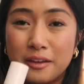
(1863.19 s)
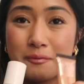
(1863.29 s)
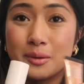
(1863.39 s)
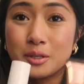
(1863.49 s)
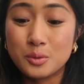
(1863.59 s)

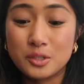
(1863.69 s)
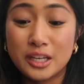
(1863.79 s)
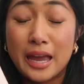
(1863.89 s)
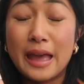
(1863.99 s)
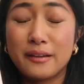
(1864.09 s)
I've been
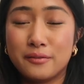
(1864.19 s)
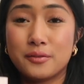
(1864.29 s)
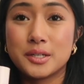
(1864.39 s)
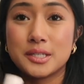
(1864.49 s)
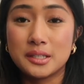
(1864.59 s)
using
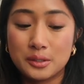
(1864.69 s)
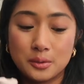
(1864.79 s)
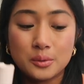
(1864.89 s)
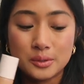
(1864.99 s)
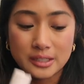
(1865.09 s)
every
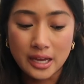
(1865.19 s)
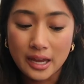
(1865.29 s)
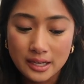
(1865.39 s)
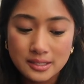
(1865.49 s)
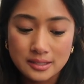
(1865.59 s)
single
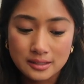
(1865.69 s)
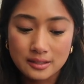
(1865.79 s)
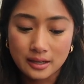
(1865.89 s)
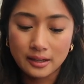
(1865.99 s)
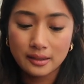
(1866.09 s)
day since
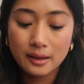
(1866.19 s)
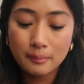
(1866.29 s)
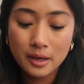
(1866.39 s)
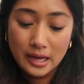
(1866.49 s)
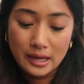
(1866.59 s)
getting
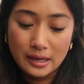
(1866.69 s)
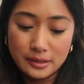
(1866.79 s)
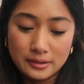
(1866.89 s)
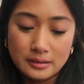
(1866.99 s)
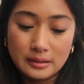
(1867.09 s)
them
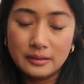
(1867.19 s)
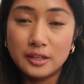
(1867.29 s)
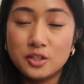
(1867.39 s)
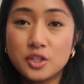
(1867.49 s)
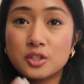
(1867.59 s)
and
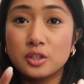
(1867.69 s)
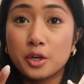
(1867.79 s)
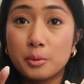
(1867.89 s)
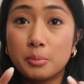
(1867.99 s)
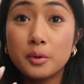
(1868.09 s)
they just
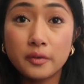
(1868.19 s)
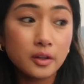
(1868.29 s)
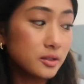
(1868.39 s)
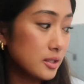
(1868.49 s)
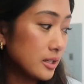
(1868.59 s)
look beautiful
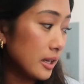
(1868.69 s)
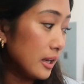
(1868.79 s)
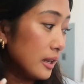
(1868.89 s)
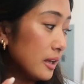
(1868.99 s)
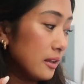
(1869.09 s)
on the
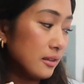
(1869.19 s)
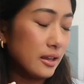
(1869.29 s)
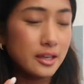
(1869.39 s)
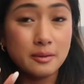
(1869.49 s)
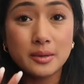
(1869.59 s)
skin they
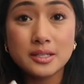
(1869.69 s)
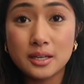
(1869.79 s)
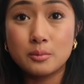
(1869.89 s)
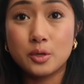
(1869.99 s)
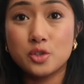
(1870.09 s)
keep my
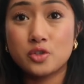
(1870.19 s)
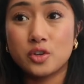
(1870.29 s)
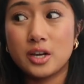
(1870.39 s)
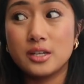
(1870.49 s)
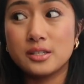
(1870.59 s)
skin
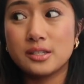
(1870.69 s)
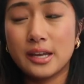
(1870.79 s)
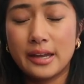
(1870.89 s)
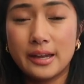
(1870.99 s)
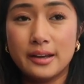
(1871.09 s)

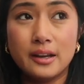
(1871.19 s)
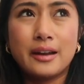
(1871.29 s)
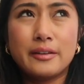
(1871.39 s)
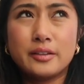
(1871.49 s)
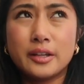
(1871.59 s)
moisturized and
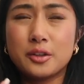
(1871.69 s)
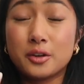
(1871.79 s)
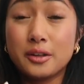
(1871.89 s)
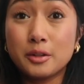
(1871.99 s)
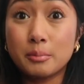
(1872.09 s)
I feel like
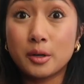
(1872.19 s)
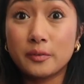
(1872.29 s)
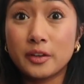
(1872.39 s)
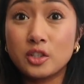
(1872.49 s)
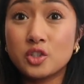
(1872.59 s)
they're in the
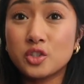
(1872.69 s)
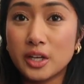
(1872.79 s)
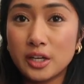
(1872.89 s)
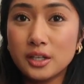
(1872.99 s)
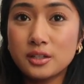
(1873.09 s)
perfect
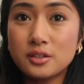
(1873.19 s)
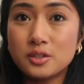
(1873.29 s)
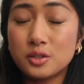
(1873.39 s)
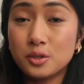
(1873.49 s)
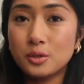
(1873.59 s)

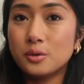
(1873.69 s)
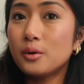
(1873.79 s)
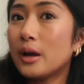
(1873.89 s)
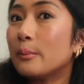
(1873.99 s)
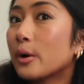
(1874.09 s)
shades
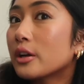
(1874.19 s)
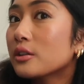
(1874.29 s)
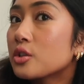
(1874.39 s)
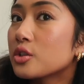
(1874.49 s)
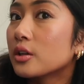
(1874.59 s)
too. I'm wearing
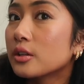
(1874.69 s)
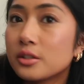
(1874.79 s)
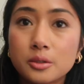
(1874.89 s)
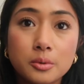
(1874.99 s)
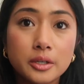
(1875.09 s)
the Charlotte
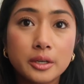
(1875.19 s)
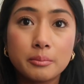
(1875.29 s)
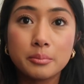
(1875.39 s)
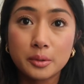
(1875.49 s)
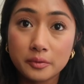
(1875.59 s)
Tilbury
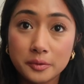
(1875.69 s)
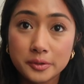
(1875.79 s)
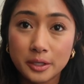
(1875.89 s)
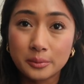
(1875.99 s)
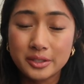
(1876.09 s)
Beautiful
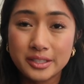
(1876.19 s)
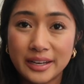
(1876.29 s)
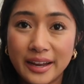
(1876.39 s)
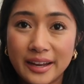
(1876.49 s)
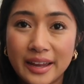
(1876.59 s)
Skin one
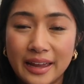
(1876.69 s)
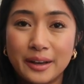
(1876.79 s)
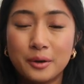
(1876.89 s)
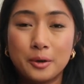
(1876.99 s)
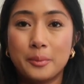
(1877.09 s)
today
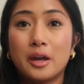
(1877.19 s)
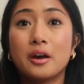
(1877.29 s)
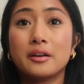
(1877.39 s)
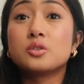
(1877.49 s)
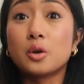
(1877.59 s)
and oh my
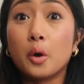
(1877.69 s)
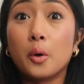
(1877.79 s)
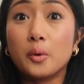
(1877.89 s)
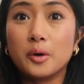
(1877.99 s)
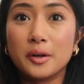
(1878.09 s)
god,
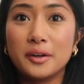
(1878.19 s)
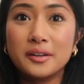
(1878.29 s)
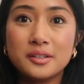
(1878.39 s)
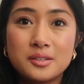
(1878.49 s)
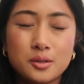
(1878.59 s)
so
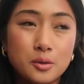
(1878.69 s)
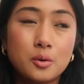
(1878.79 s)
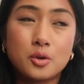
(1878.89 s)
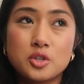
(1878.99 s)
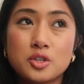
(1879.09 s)
good, so
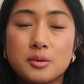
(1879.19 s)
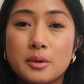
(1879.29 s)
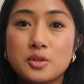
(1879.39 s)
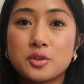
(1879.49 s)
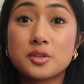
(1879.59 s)
gorgeous. It
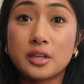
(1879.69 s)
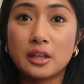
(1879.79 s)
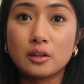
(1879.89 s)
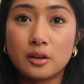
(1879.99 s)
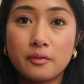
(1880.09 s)
makes your
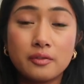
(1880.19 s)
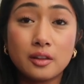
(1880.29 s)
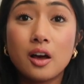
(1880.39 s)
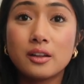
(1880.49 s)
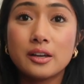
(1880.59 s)
skin look
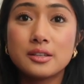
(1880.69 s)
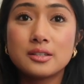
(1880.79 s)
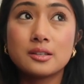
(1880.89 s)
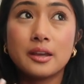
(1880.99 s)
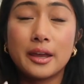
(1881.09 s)

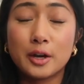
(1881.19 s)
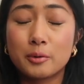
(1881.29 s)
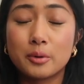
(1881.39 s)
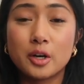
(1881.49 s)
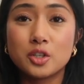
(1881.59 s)
flawless,
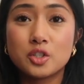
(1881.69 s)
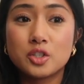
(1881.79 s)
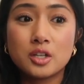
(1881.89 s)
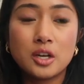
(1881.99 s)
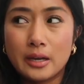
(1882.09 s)

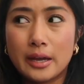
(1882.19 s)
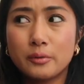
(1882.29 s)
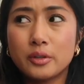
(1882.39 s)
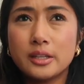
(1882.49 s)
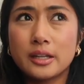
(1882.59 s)
airbrushed. I
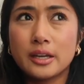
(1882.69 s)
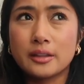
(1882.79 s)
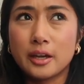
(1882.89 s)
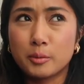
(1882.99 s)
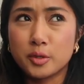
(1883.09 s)
really like
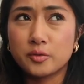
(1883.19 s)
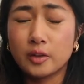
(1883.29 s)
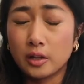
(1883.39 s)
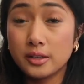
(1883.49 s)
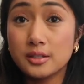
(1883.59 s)
the Airbrush
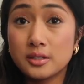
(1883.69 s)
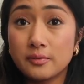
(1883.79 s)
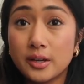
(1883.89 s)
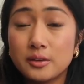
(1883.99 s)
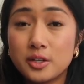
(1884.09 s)
Flawless
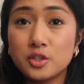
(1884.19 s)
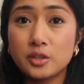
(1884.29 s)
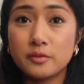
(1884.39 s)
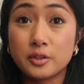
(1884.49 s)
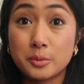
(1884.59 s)

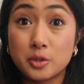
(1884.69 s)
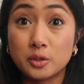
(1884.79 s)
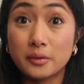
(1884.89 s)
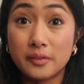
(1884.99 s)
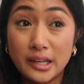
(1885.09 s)
foundation for
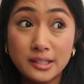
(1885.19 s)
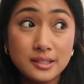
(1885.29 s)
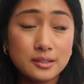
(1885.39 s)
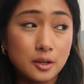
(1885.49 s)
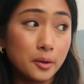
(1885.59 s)
special
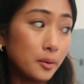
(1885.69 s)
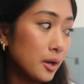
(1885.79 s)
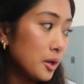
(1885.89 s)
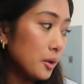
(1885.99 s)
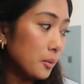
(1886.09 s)
events, so
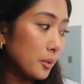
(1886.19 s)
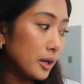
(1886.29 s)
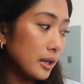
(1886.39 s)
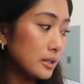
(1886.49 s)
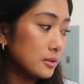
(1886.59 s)

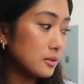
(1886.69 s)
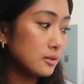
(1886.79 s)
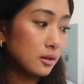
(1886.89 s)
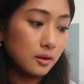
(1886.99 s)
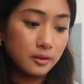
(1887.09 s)
when I
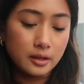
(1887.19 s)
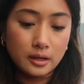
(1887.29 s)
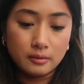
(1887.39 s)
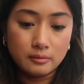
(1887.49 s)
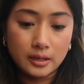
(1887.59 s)
saw
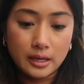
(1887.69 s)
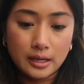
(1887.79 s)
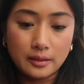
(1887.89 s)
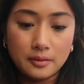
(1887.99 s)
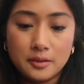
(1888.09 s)
that they
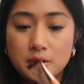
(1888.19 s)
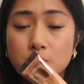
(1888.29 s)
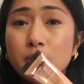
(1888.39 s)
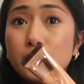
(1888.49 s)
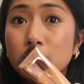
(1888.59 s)
had
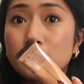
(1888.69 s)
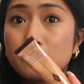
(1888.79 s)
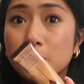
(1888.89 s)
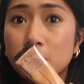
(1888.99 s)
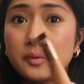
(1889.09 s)
this one, the
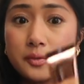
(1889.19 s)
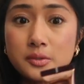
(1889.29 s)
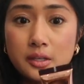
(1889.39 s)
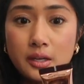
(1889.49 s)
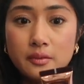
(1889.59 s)
Beautiful
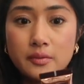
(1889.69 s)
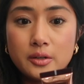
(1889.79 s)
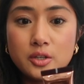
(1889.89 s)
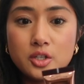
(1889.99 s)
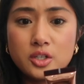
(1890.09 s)
Skin
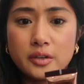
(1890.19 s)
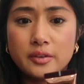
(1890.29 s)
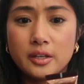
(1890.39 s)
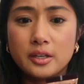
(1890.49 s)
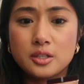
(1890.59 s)
Foundation. I
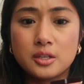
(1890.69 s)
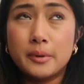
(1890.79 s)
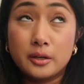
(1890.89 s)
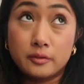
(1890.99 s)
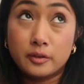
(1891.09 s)
feel like it's
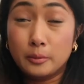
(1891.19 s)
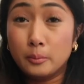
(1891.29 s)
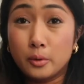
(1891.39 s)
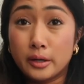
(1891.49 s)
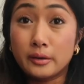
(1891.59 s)
better for a
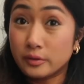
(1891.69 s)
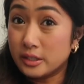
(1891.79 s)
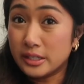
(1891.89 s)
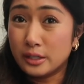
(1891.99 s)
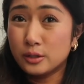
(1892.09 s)
more
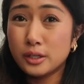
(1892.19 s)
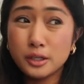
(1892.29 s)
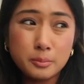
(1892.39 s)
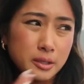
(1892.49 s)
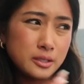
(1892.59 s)
everyday
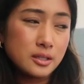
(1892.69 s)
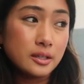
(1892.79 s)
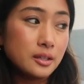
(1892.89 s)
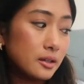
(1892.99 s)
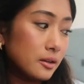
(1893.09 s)
look because I
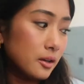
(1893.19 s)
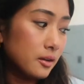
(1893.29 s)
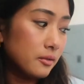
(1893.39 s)
like the